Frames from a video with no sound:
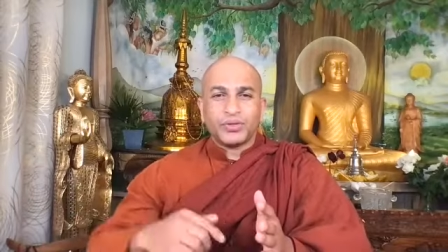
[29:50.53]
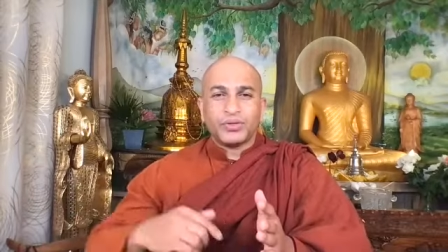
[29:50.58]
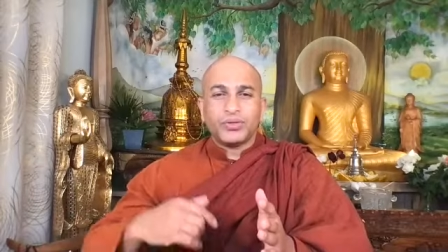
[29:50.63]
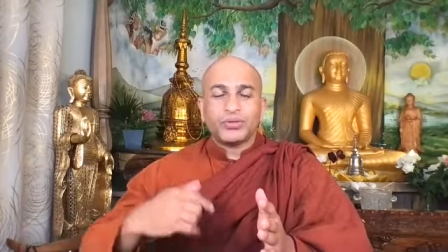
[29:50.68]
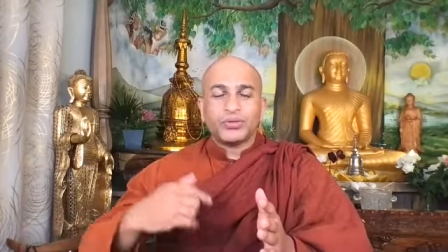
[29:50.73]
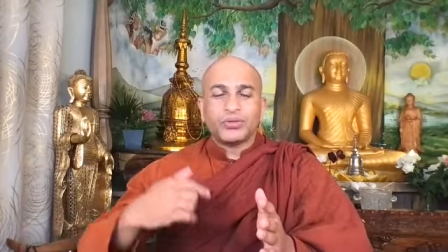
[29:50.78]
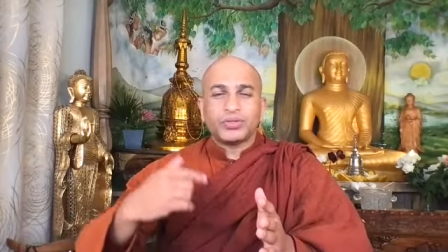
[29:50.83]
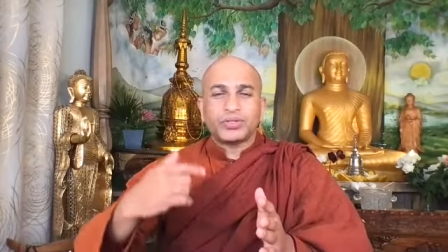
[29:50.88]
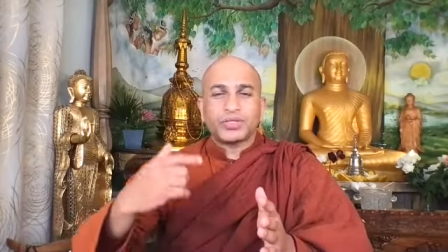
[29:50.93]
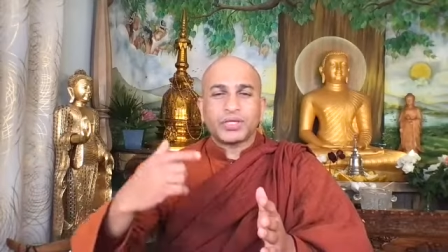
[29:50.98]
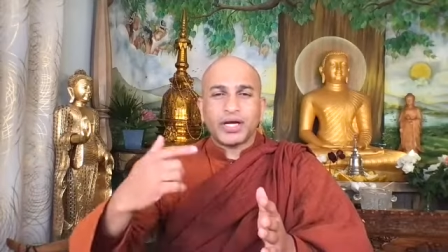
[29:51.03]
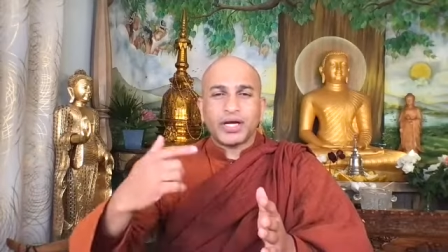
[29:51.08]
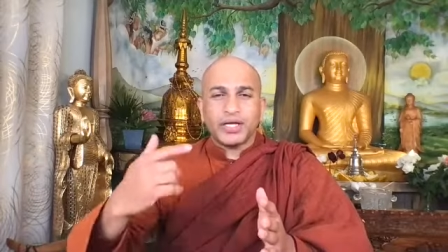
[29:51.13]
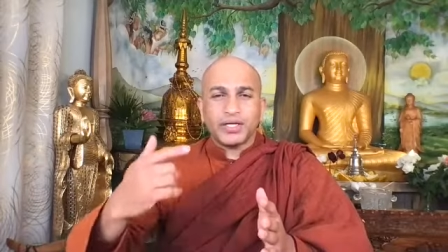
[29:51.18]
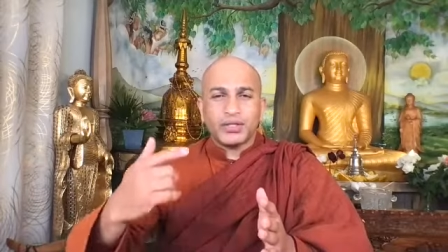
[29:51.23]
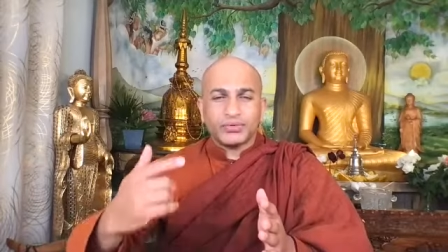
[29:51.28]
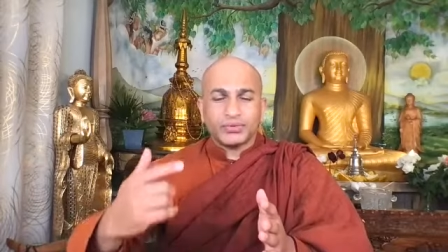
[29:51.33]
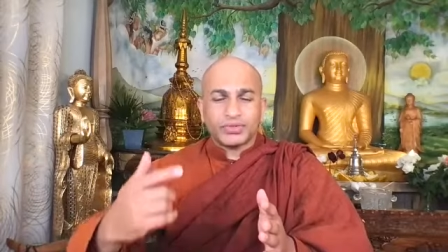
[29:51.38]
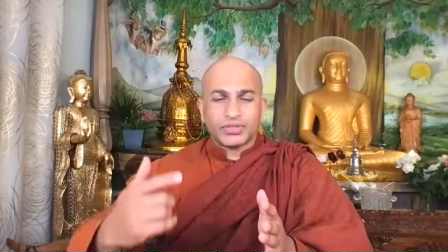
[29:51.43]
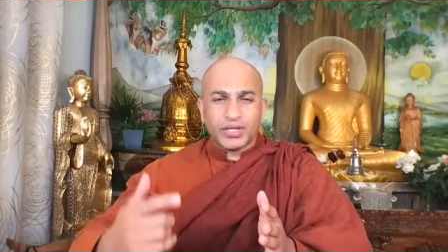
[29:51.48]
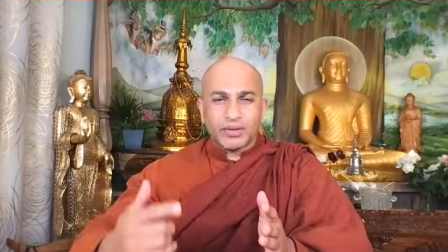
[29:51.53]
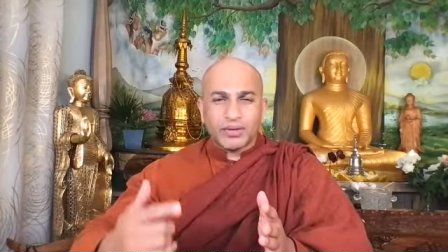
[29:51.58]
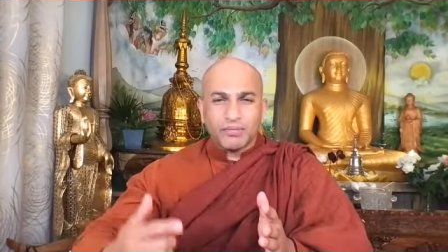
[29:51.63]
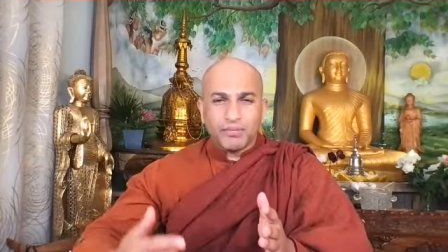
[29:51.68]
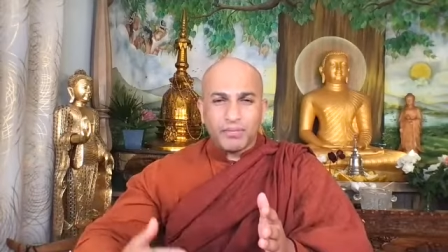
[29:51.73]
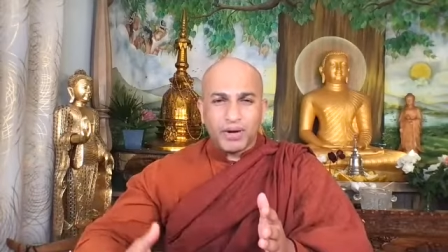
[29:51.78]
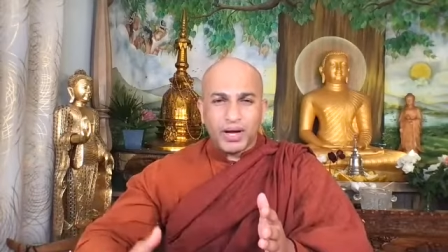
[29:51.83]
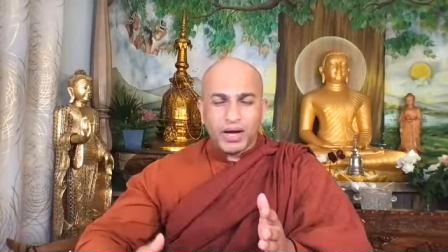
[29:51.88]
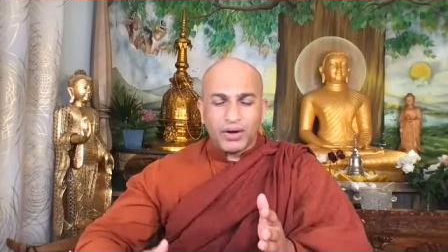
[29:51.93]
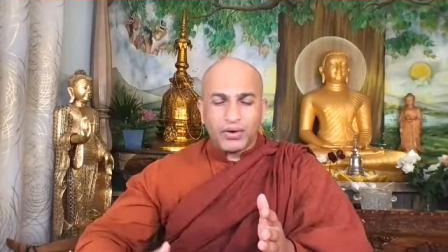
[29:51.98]
you try to
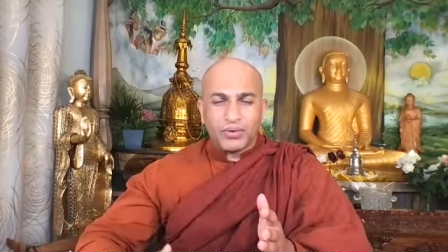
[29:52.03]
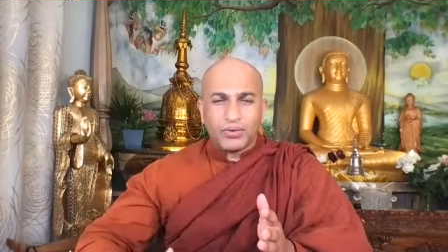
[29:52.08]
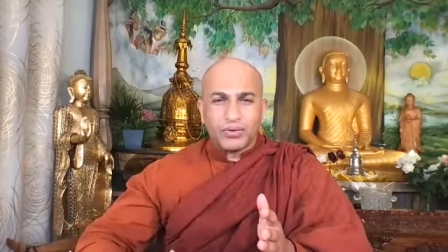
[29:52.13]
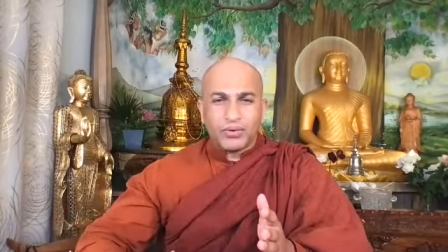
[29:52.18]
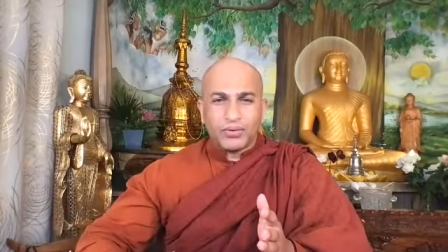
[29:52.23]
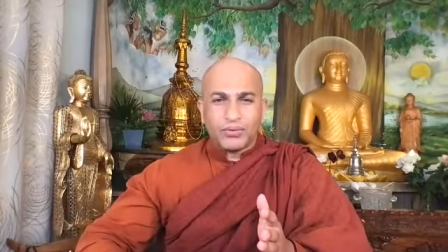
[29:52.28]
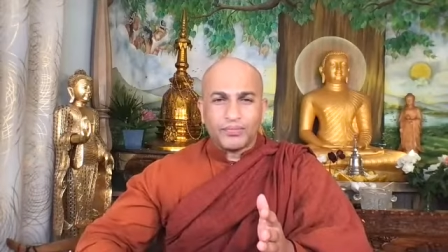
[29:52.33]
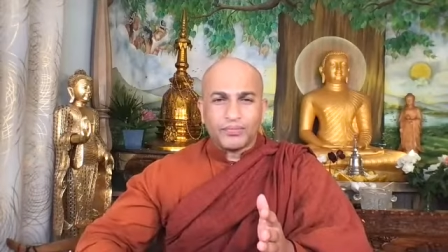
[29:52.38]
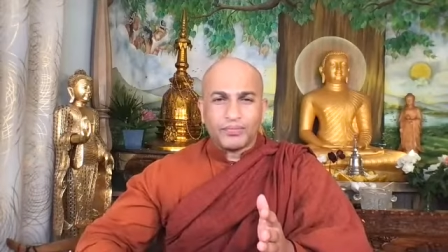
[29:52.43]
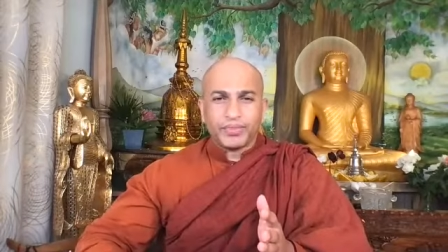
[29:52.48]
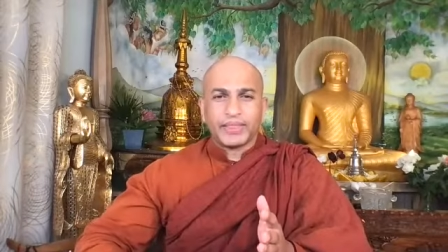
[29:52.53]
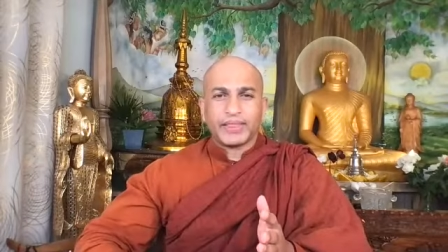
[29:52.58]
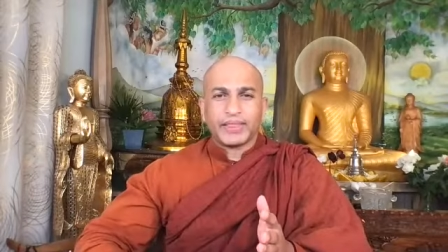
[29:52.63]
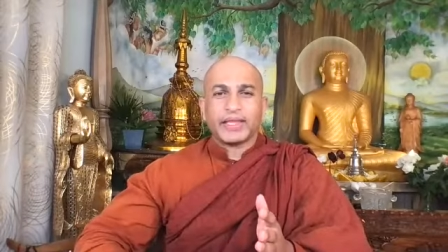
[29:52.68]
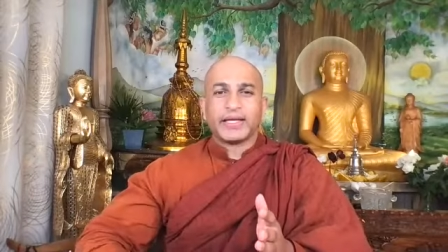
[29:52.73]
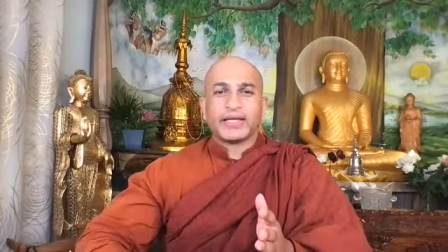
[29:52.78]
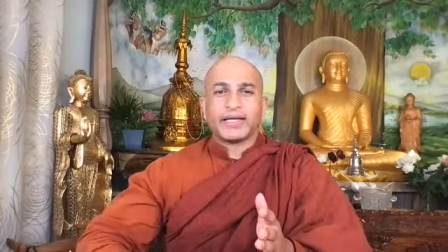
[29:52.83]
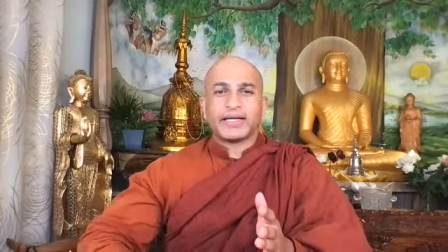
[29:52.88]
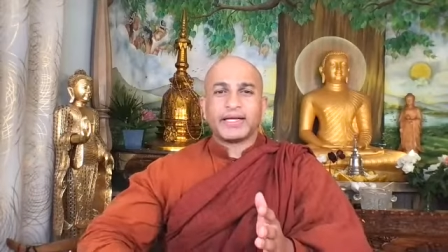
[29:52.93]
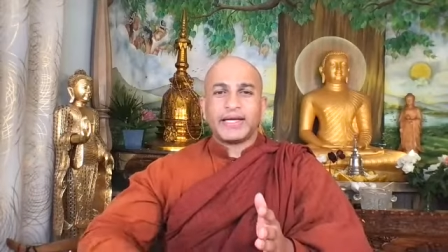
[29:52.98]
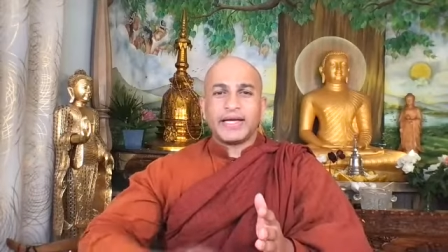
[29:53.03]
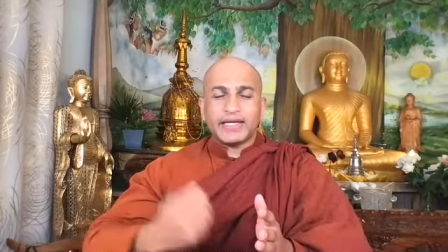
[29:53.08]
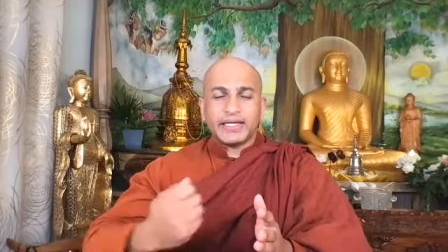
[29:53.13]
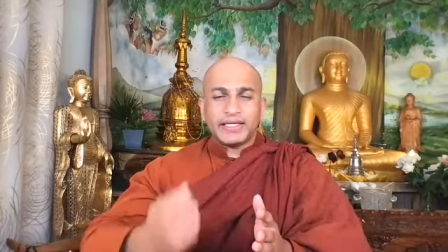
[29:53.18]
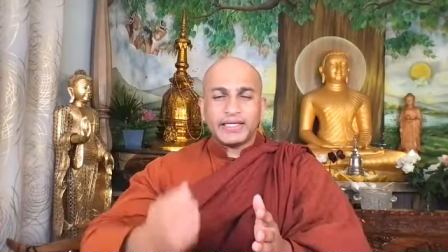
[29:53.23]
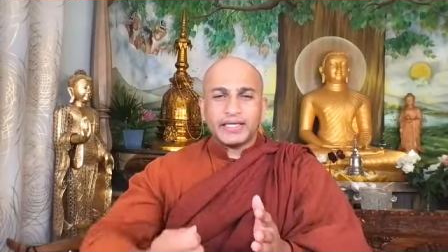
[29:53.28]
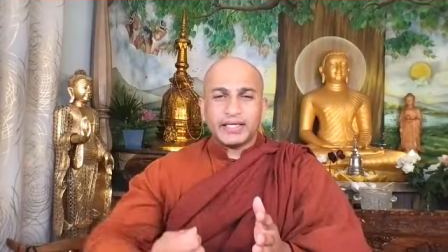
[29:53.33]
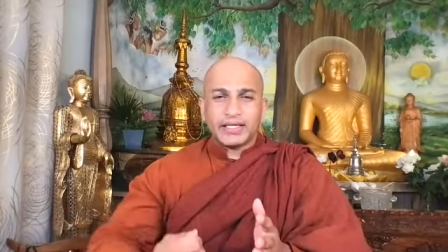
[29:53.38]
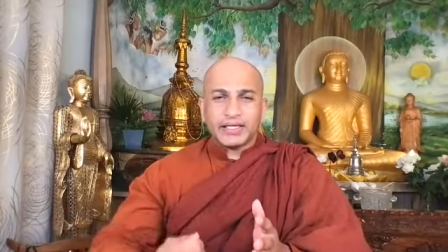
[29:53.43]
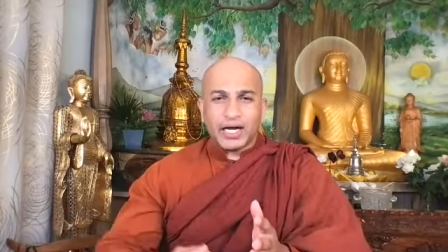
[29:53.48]
somehow
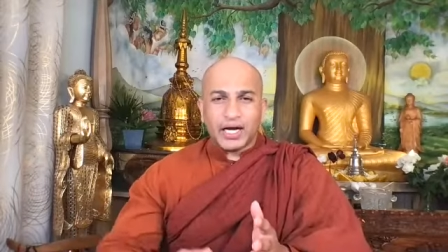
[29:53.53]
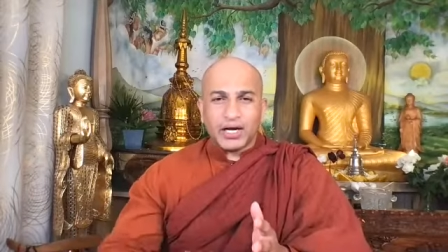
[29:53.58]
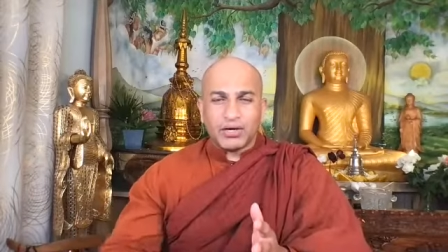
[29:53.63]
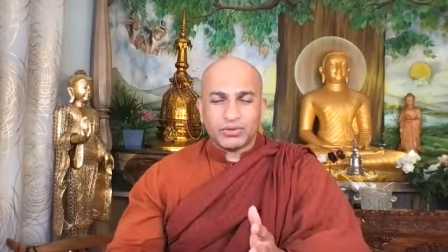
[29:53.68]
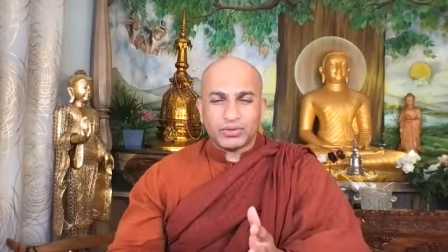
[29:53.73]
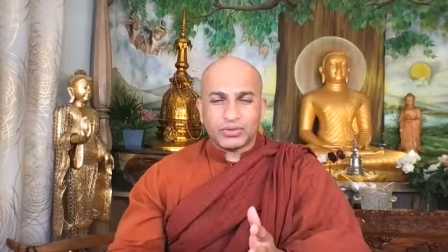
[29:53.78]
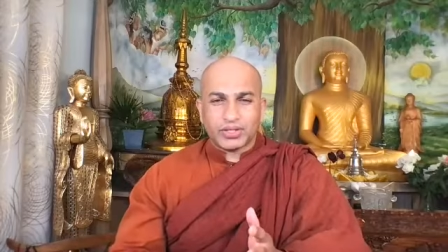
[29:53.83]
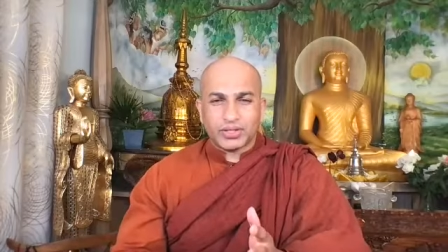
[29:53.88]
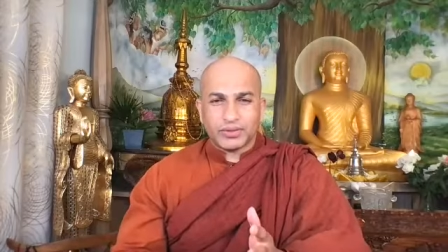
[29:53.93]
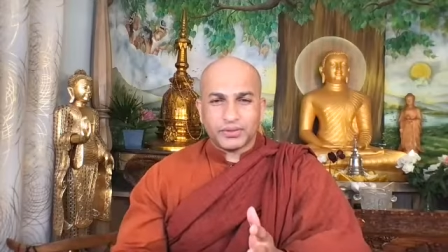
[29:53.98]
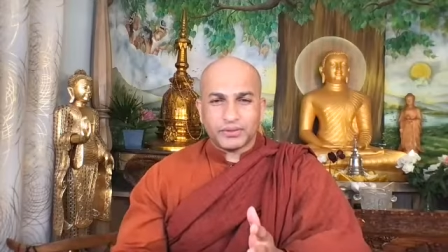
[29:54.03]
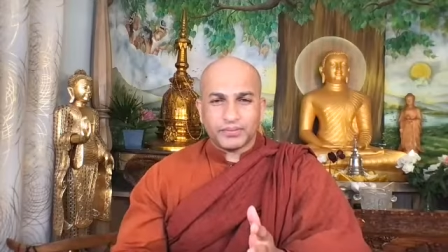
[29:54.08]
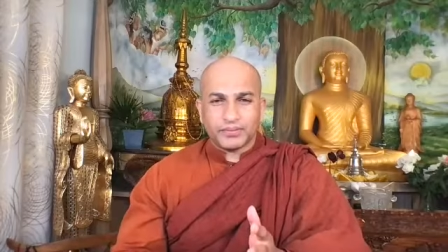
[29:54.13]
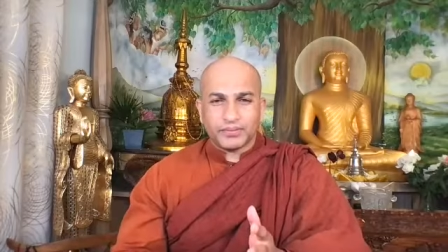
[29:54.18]
get it out.